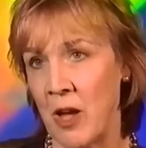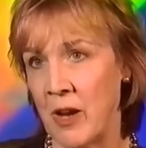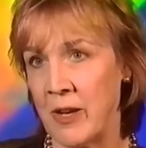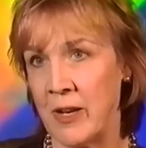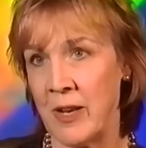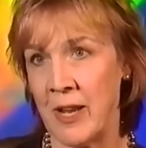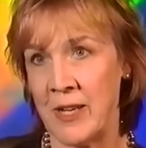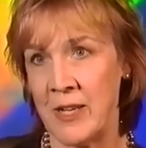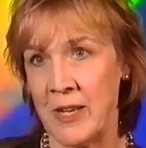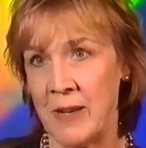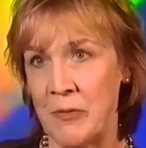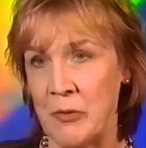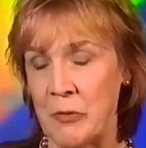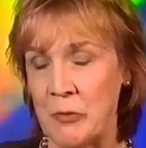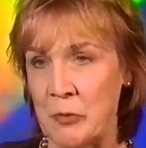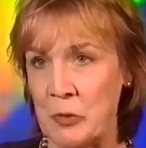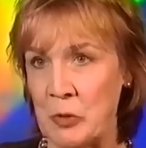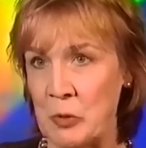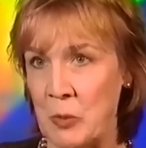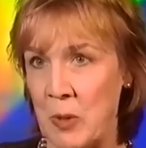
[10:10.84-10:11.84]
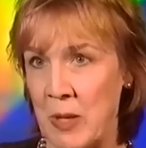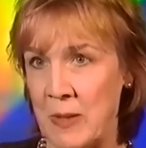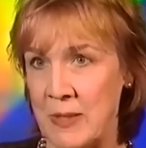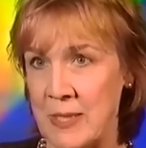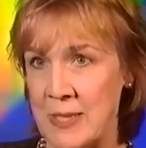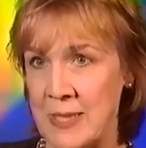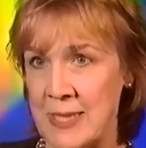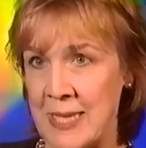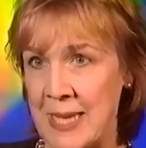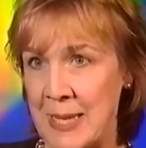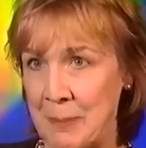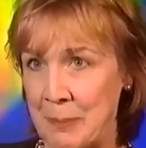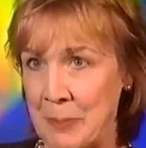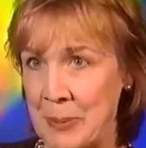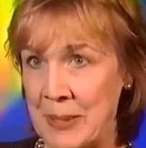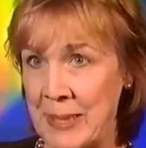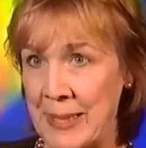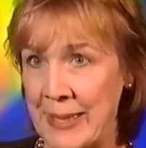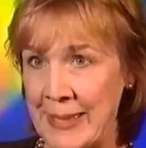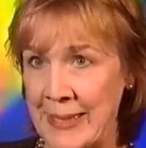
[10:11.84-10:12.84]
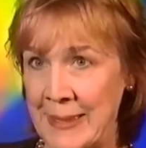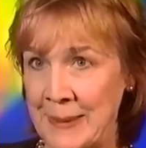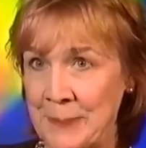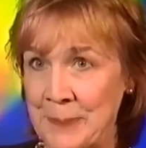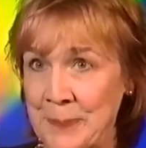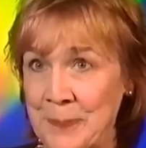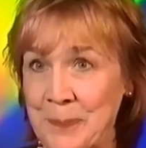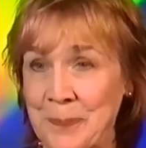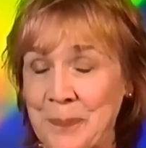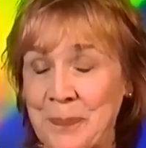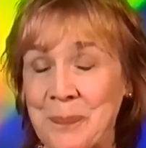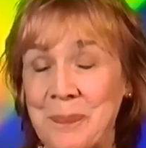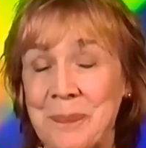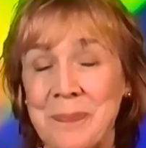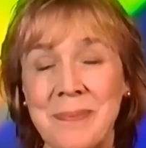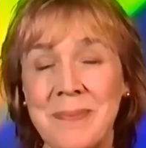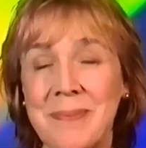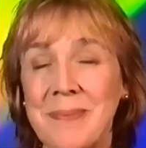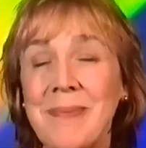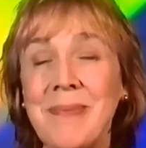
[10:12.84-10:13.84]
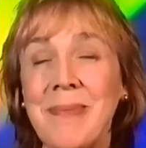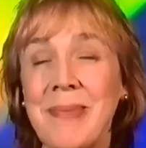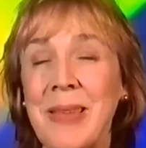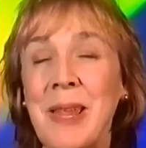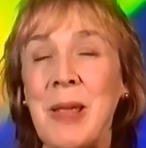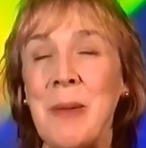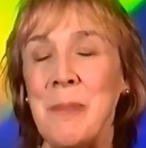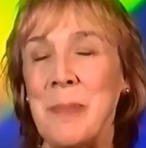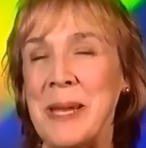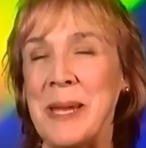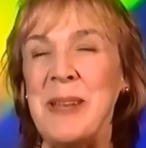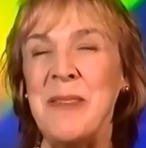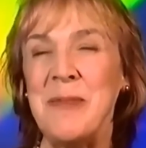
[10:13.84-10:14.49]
and I never flew on the same plane, but in